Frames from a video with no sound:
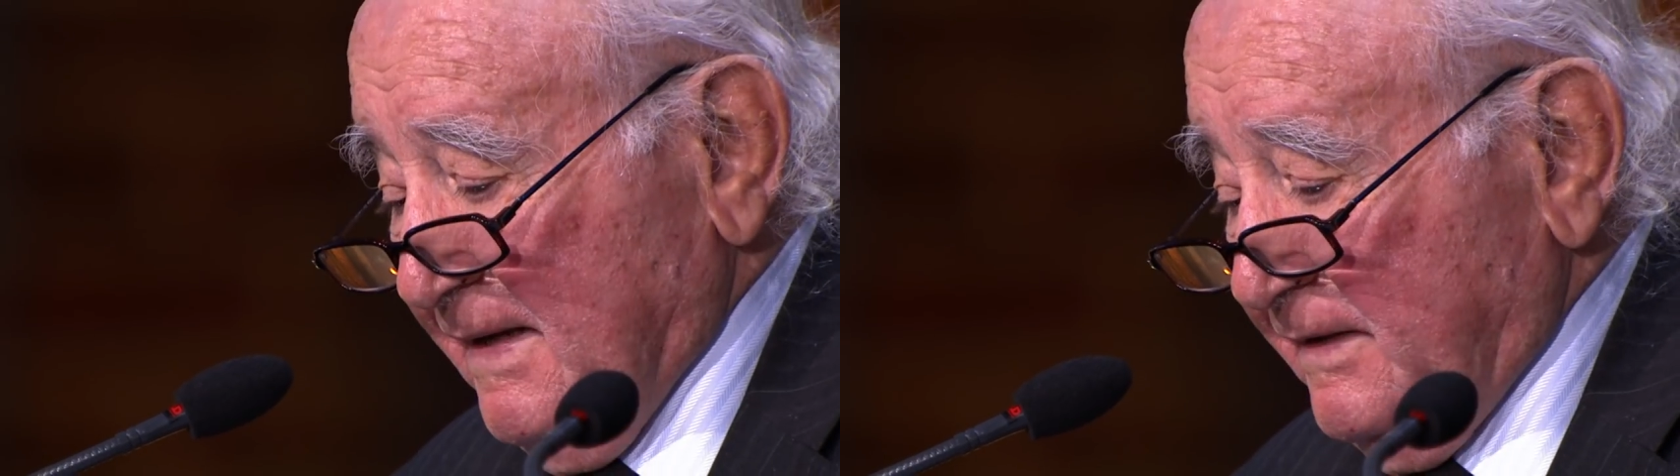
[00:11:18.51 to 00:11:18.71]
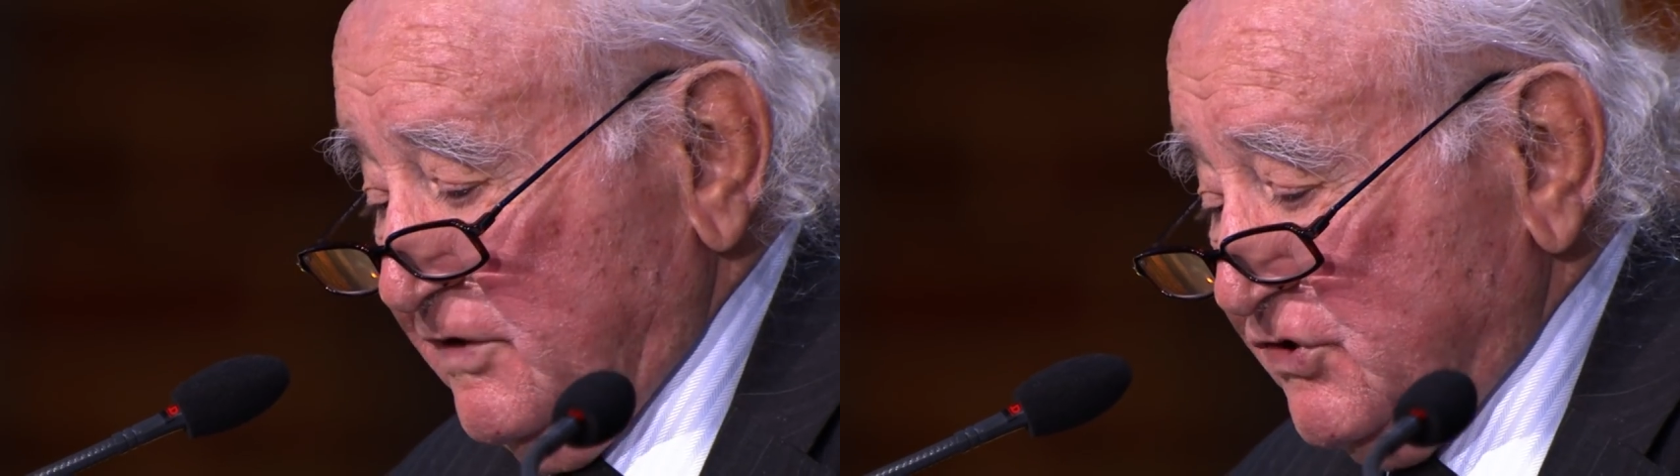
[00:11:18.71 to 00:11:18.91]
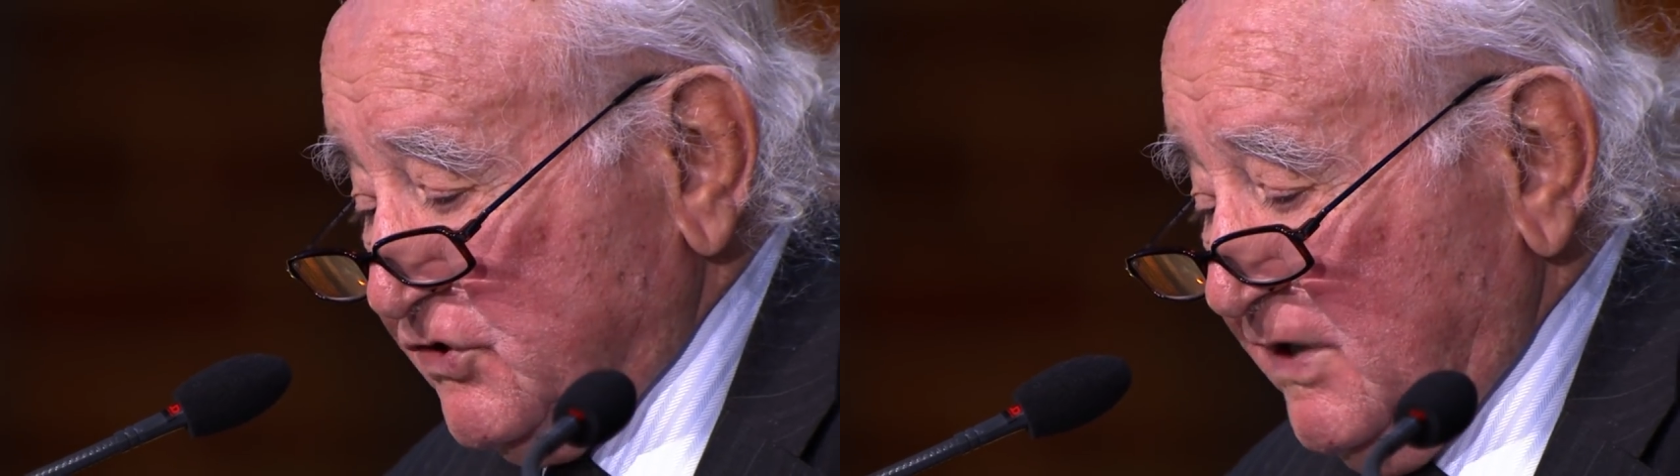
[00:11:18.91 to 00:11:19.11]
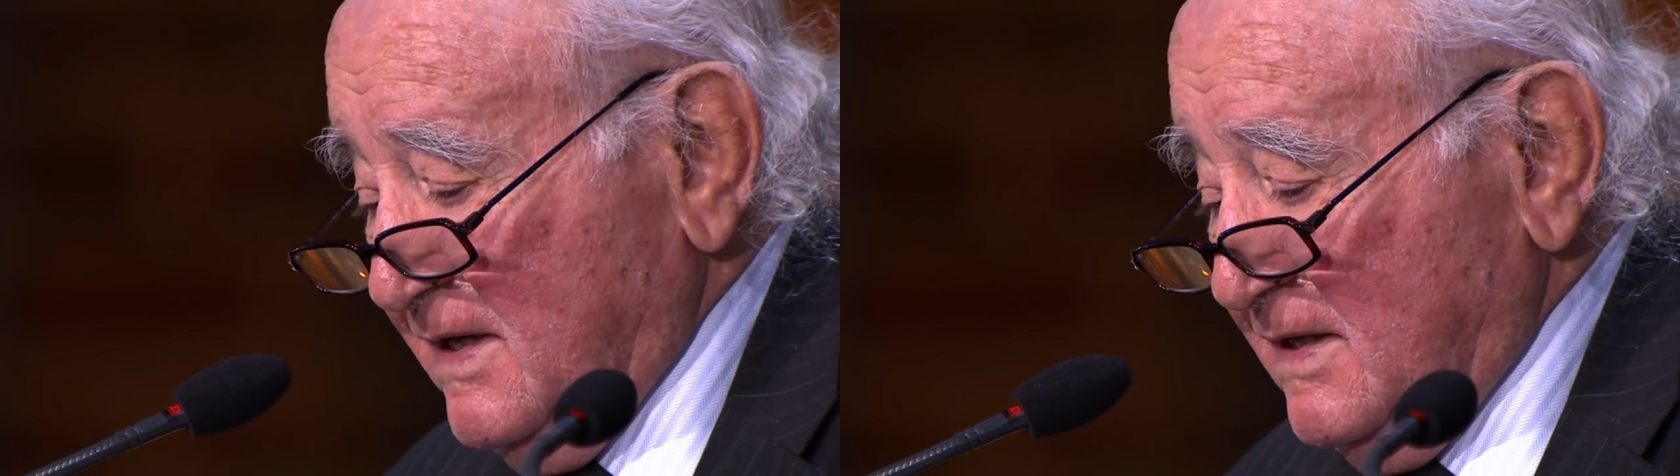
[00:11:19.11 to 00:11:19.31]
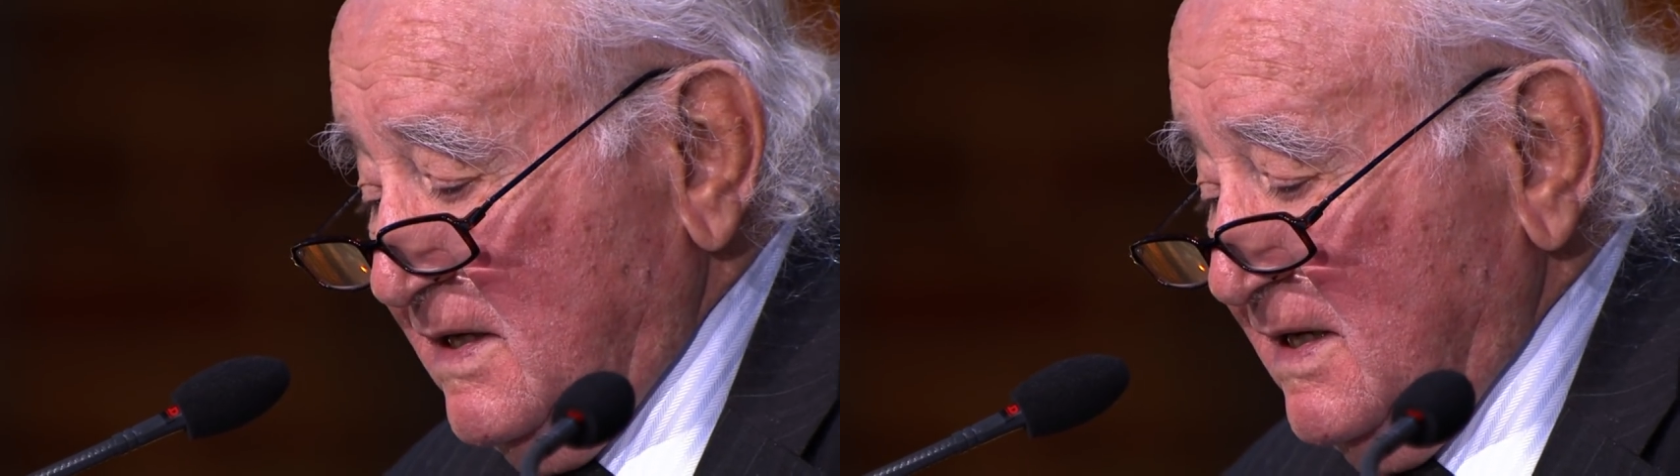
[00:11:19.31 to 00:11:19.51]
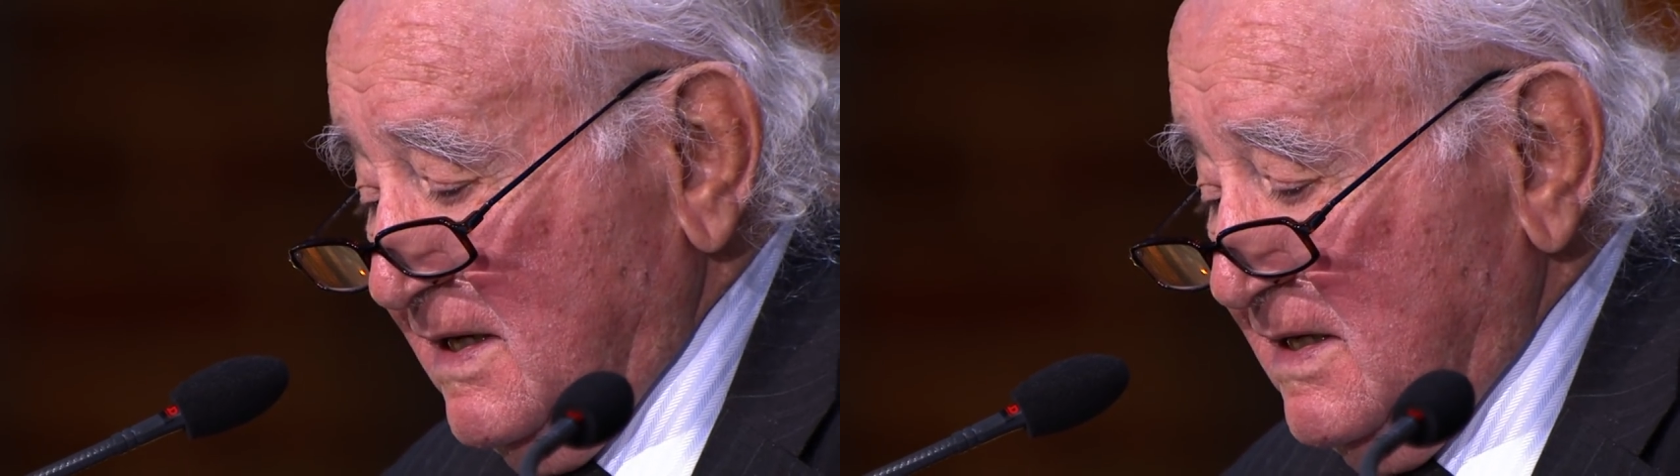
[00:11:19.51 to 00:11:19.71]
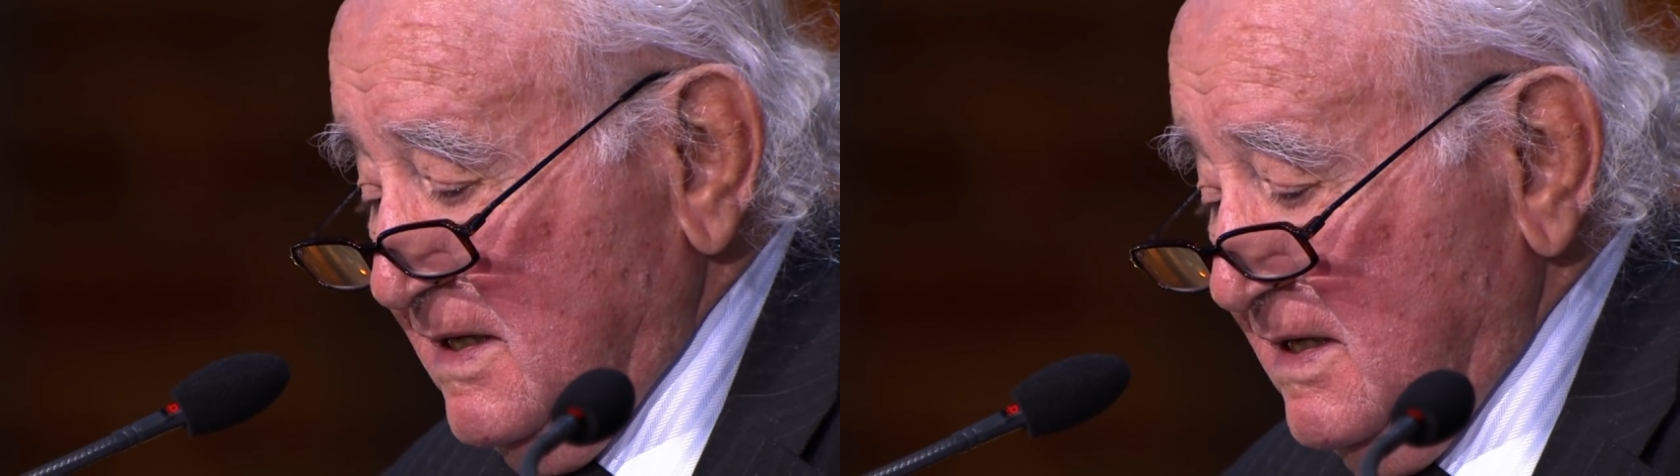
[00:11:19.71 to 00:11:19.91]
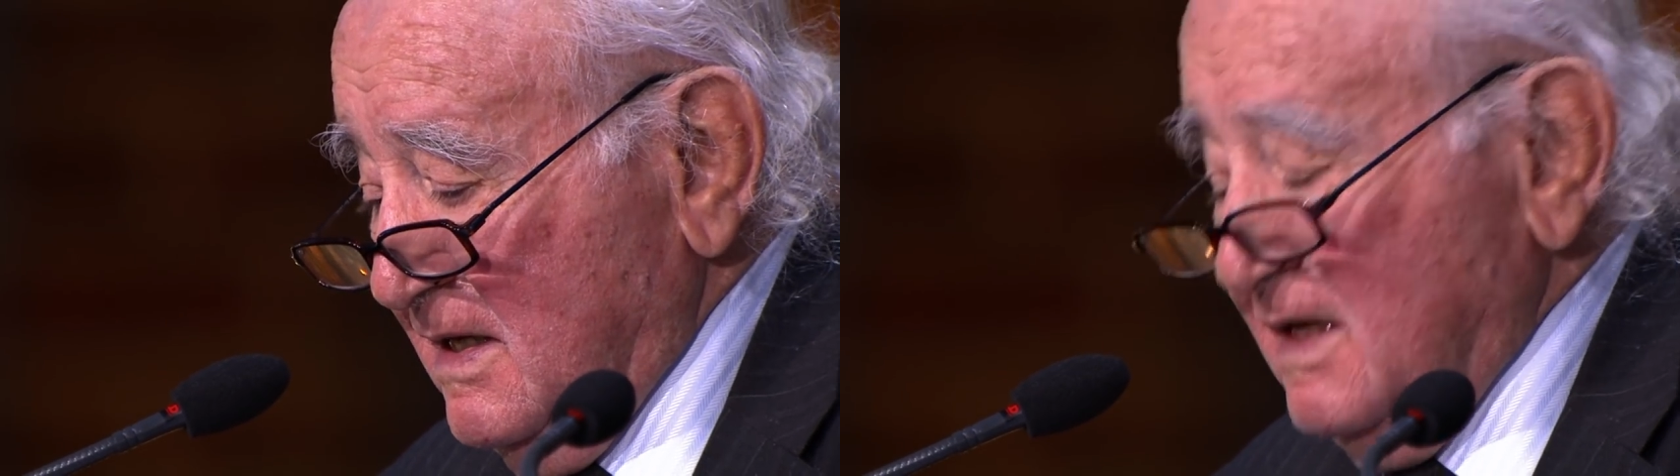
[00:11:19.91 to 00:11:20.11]
understanding
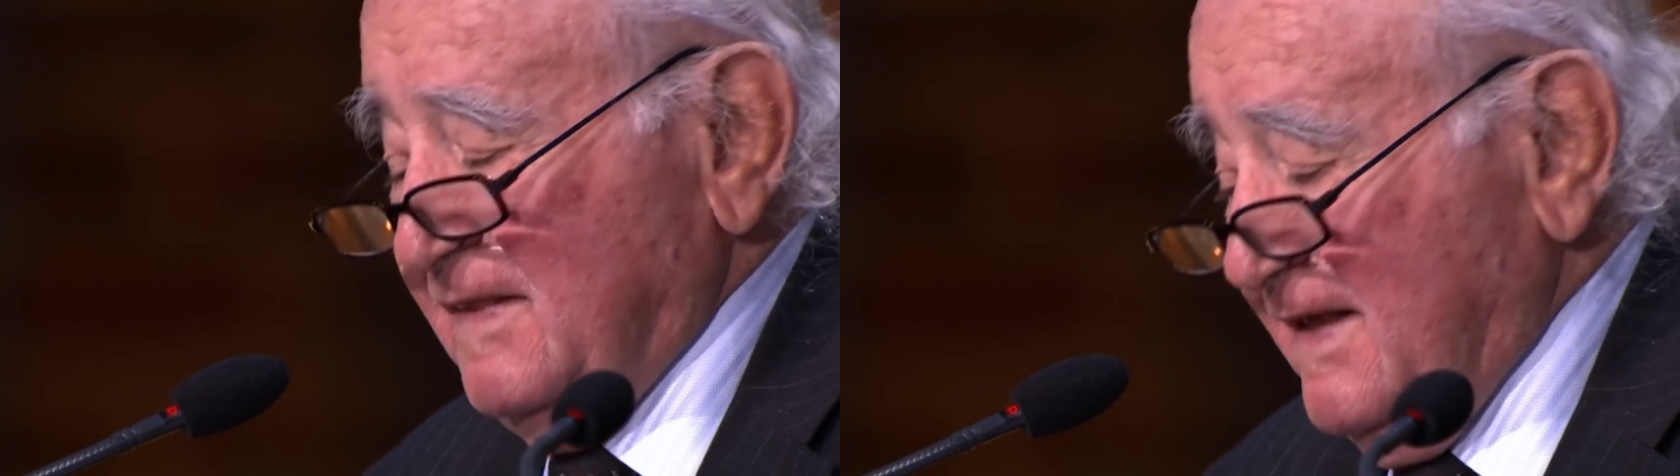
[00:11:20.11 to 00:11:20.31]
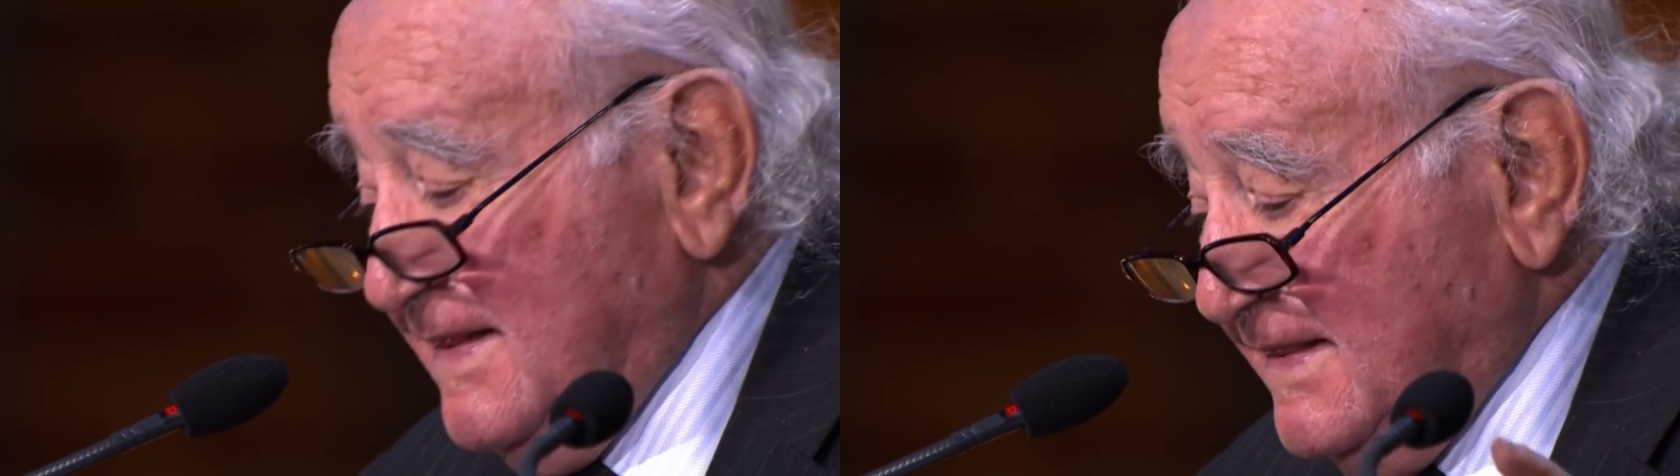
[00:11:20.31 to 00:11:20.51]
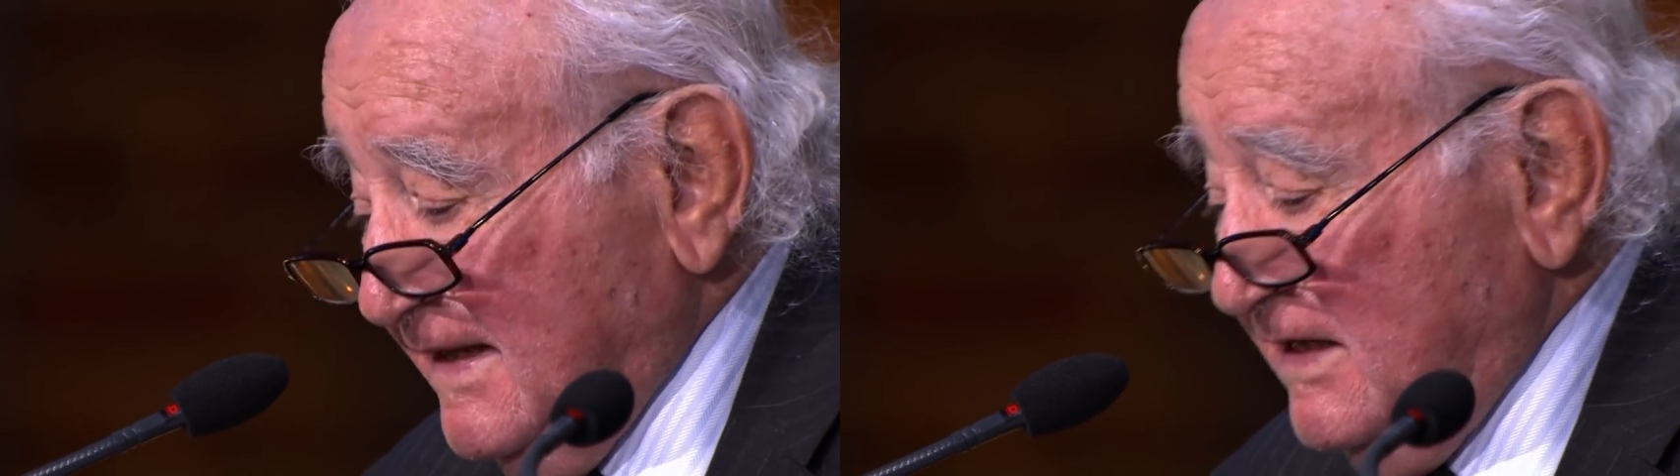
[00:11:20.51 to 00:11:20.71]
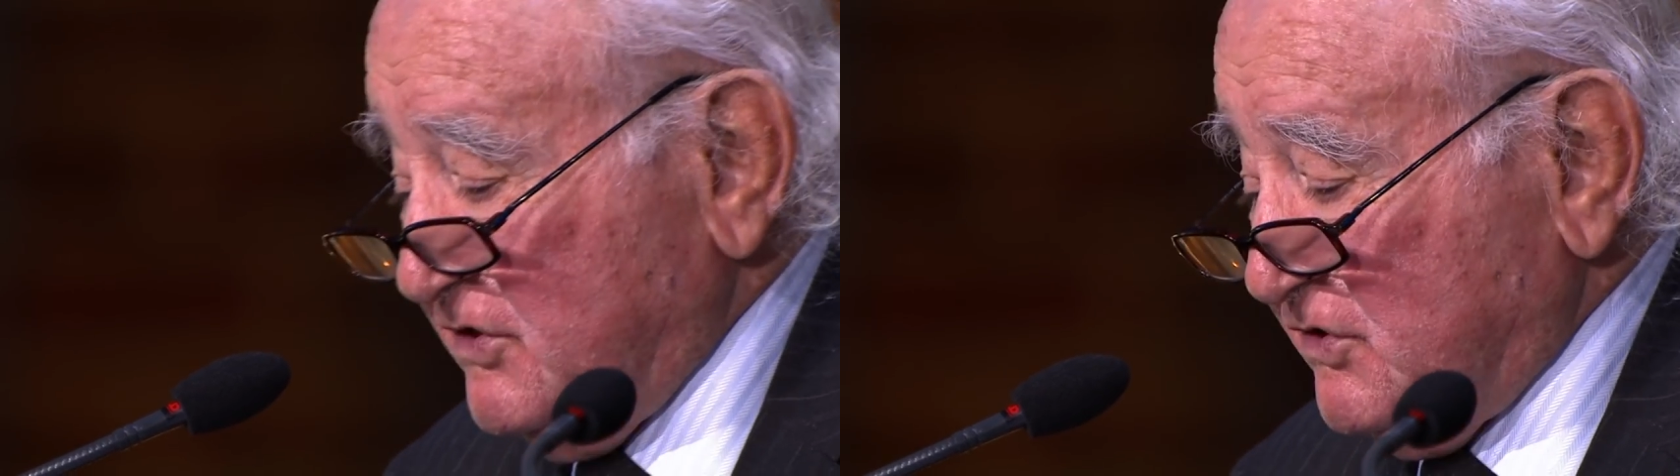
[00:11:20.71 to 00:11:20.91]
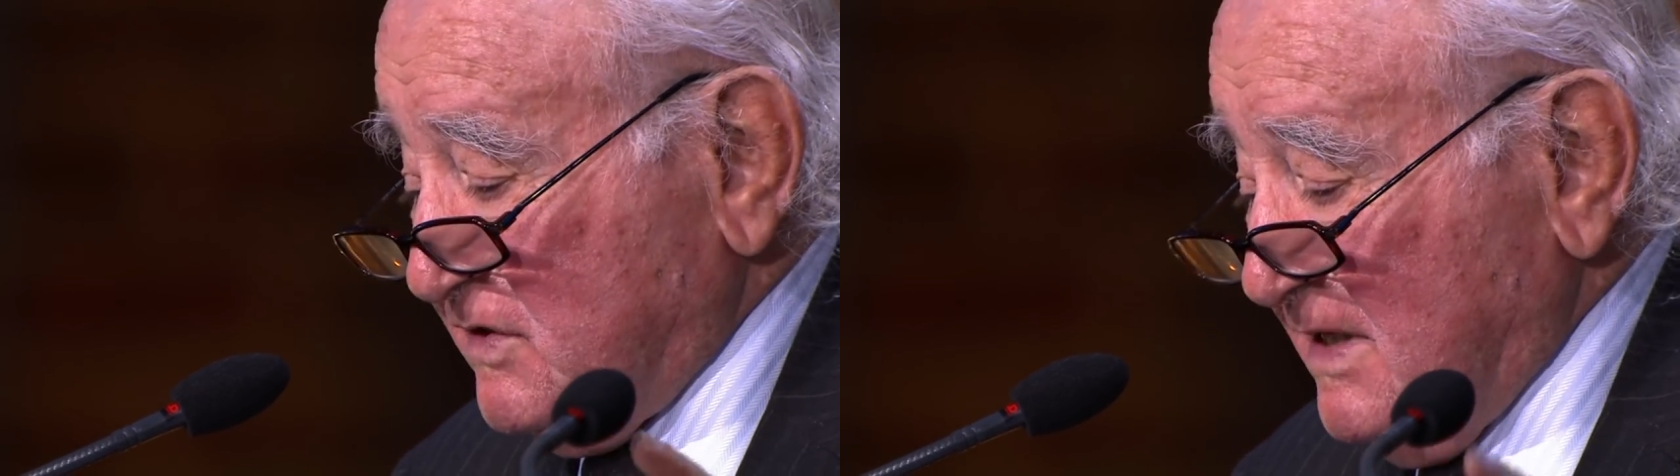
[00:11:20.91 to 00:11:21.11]
that these